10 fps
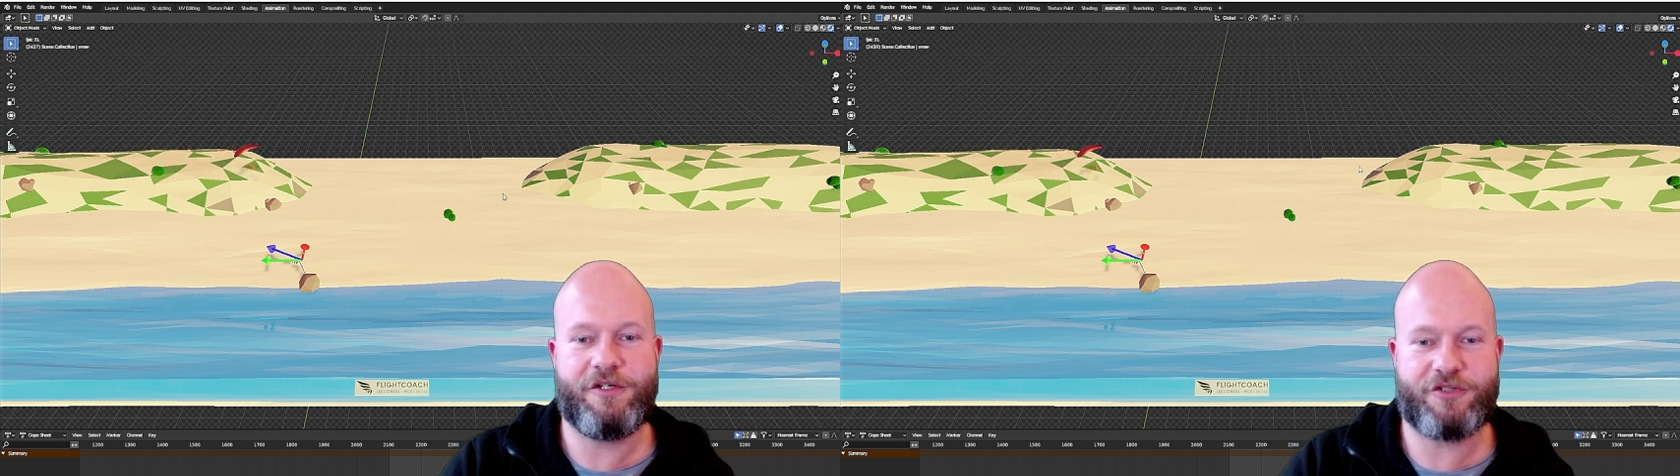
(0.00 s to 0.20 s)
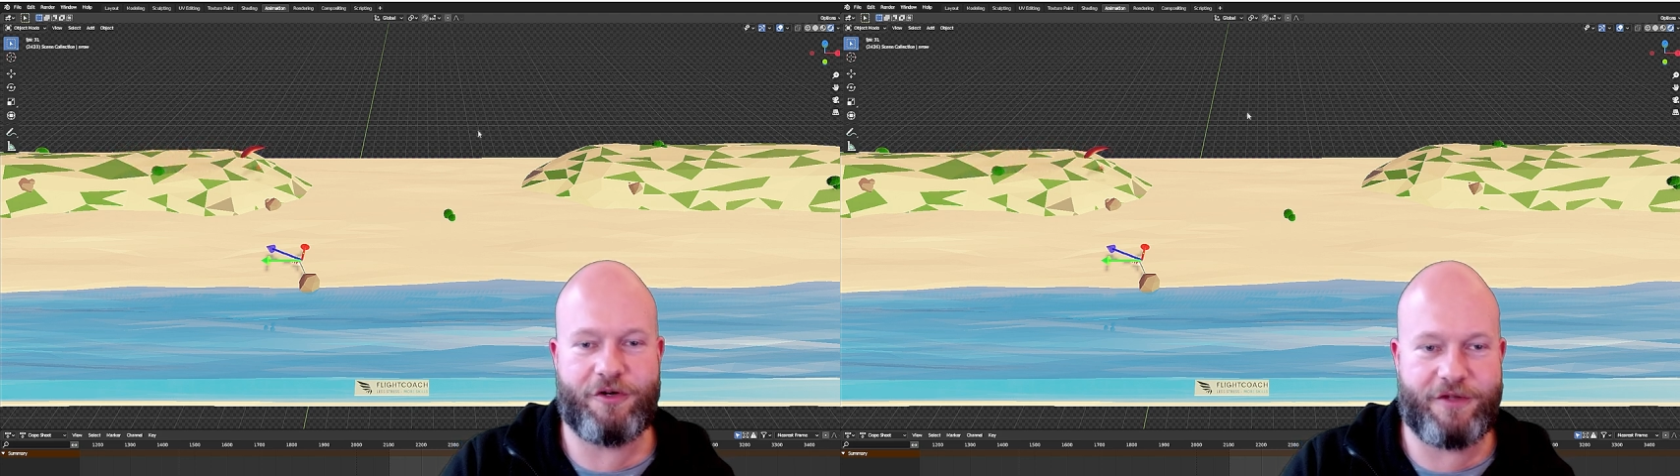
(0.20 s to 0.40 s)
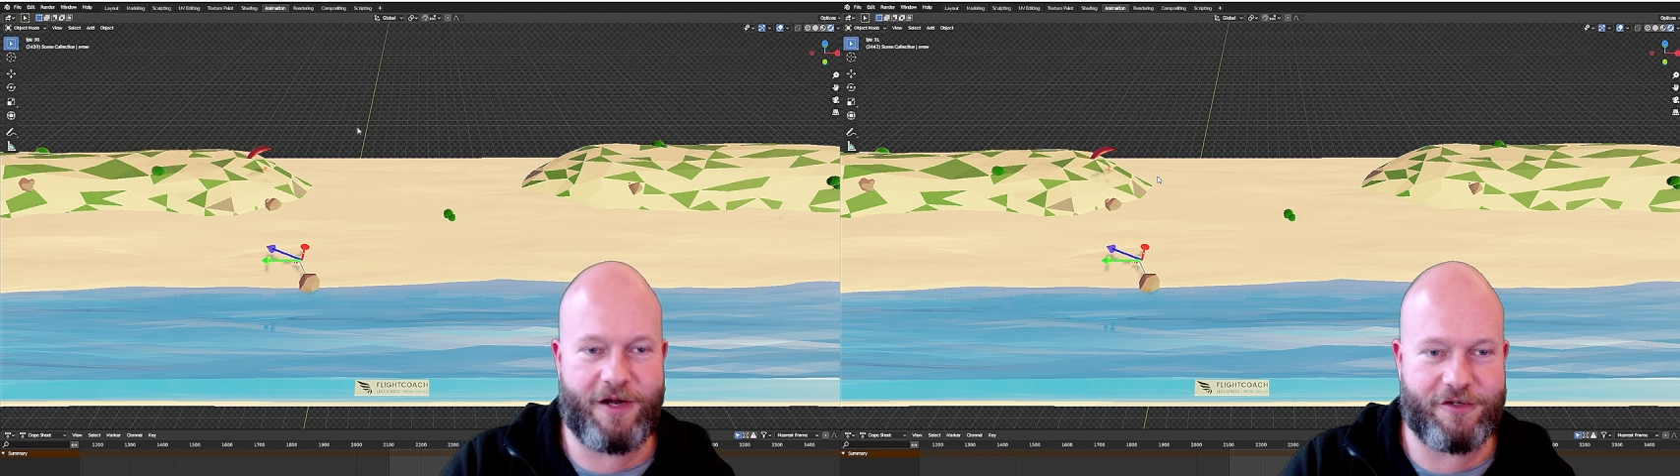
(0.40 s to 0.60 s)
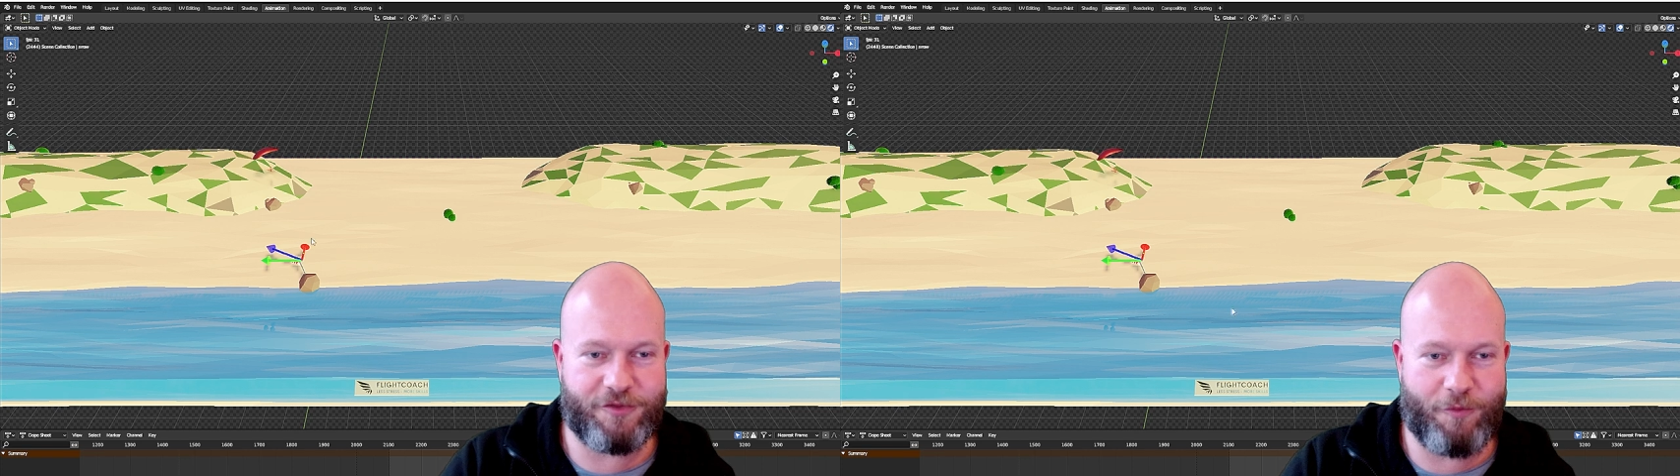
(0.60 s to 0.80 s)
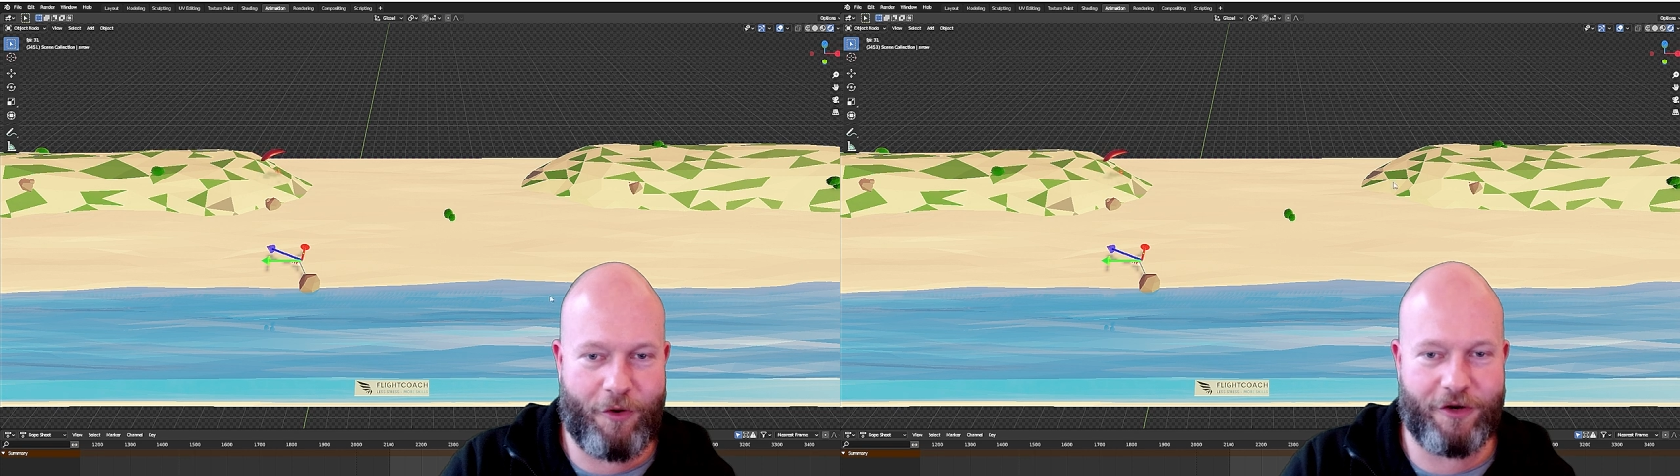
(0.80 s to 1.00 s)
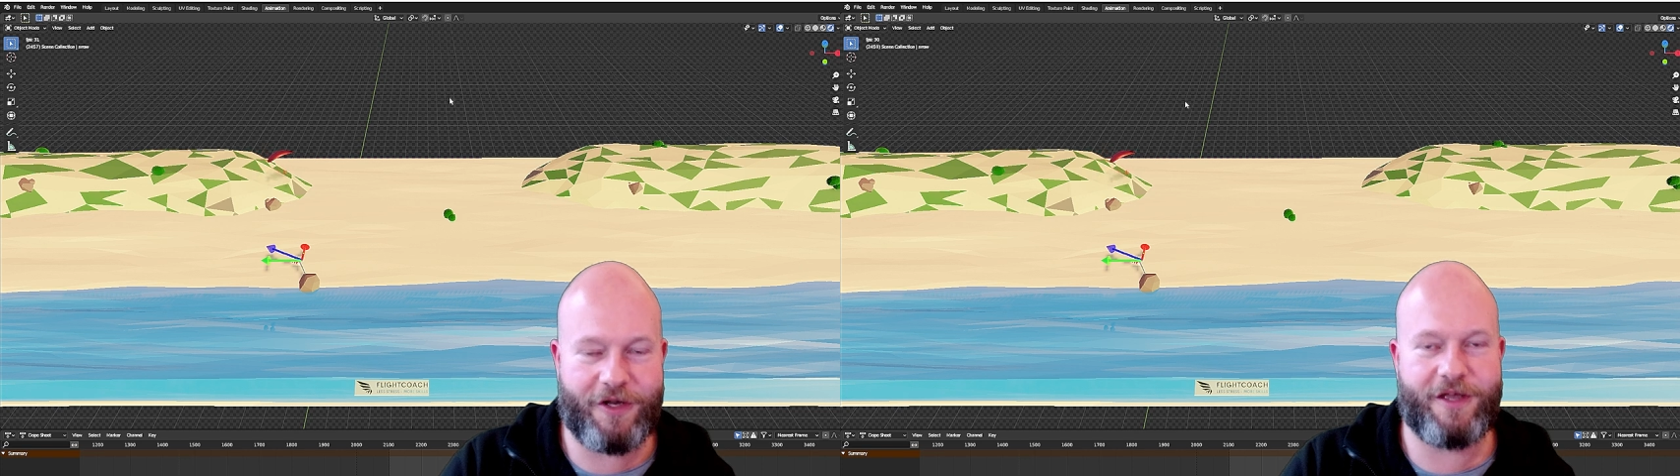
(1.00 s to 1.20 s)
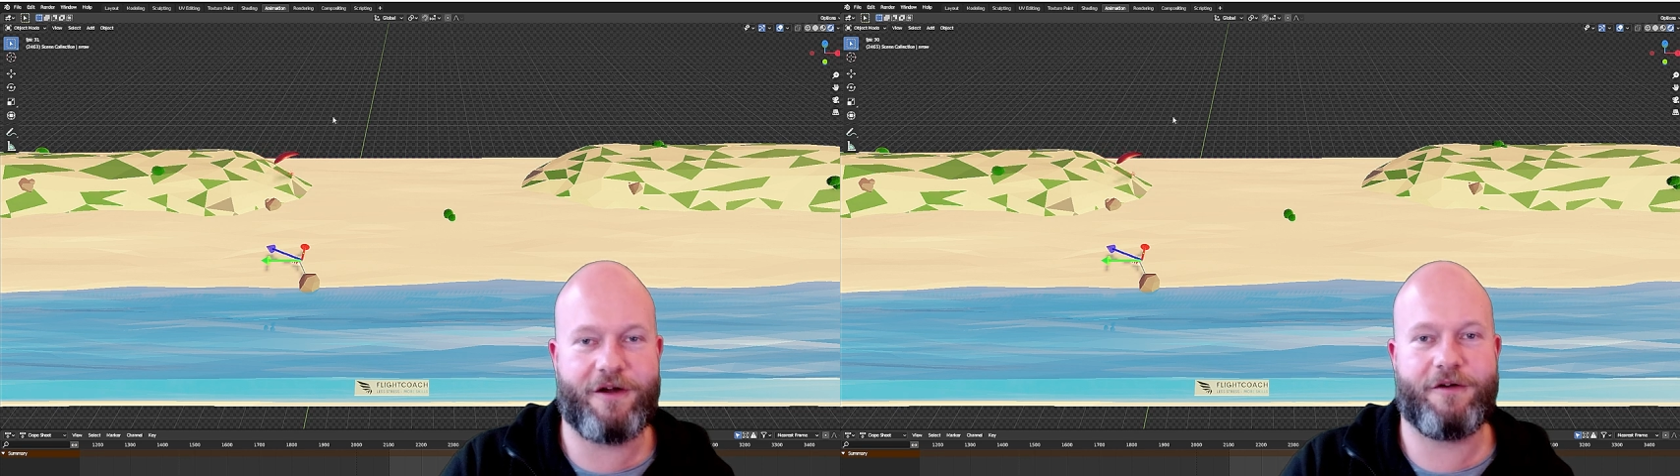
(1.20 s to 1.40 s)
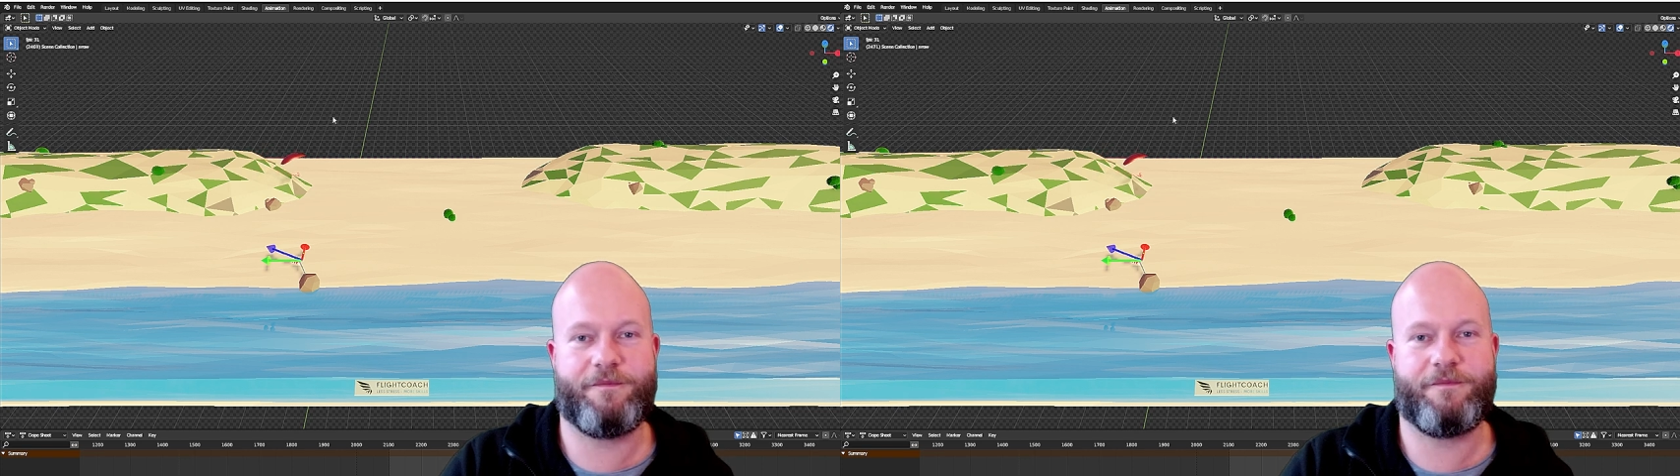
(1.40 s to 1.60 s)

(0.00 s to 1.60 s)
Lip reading: So there's water here,